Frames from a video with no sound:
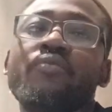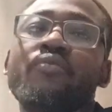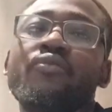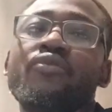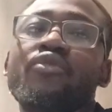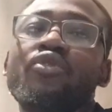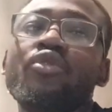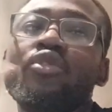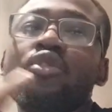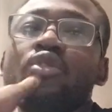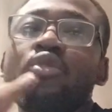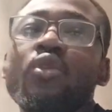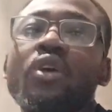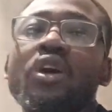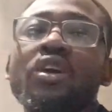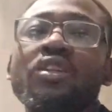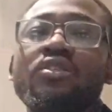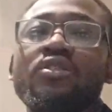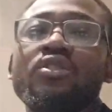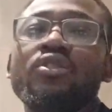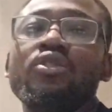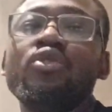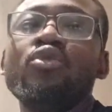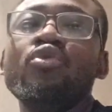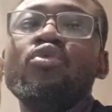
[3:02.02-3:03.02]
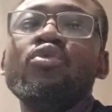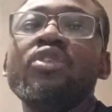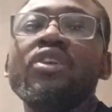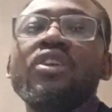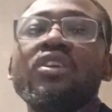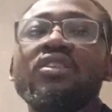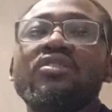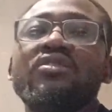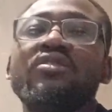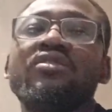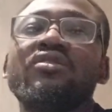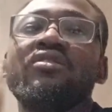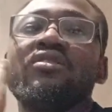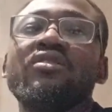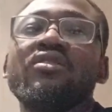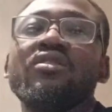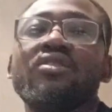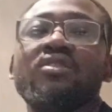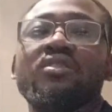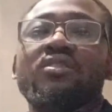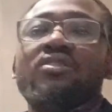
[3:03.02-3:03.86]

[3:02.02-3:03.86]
So you want to do this